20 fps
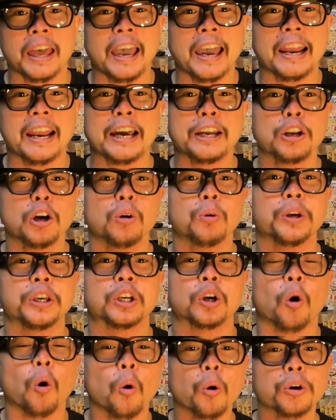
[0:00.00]
and I know
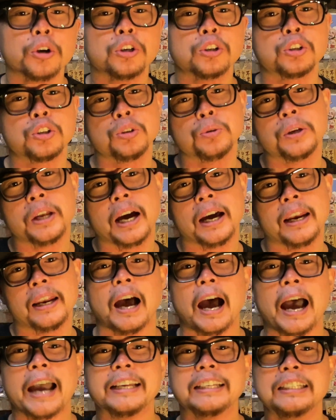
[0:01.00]
in order to do that,
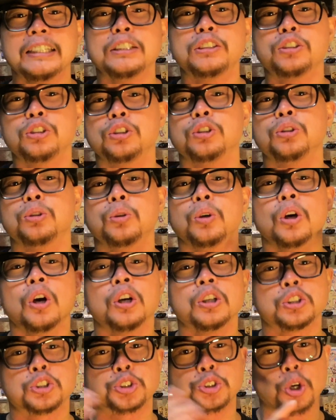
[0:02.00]
I need to
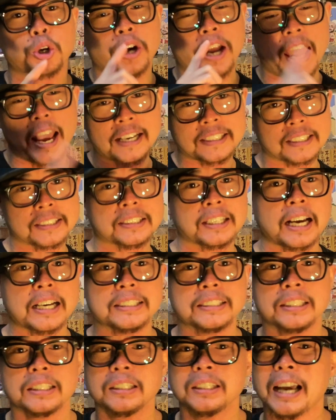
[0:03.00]
start
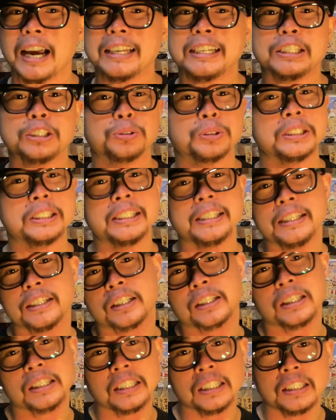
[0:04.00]
exercising, I need to eat
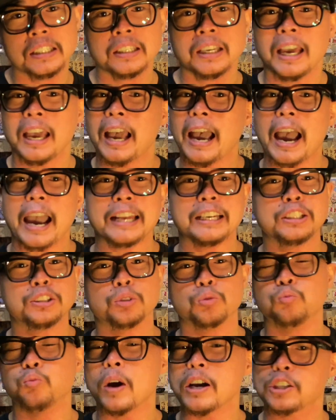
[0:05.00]
clean, I need to
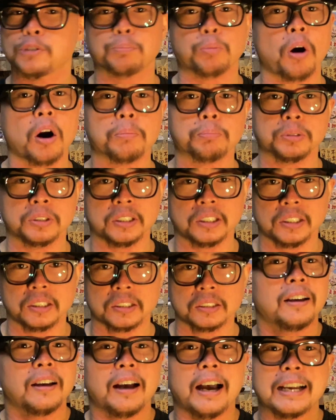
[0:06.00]
rest properly.
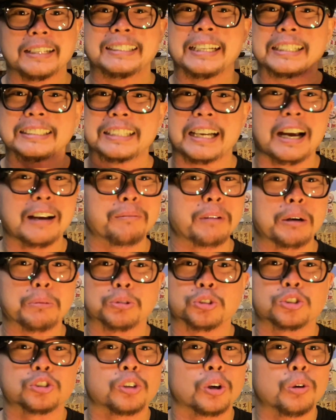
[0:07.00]
At that time, I
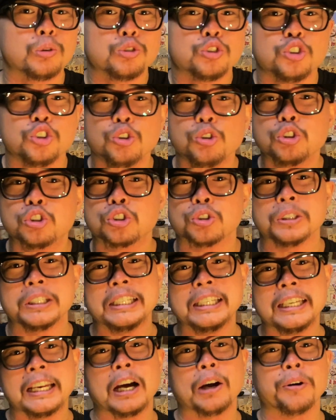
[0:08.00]
was so used to
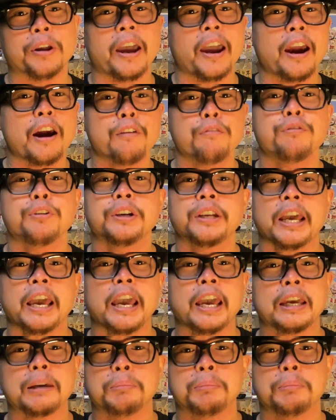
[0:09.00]
eat out every day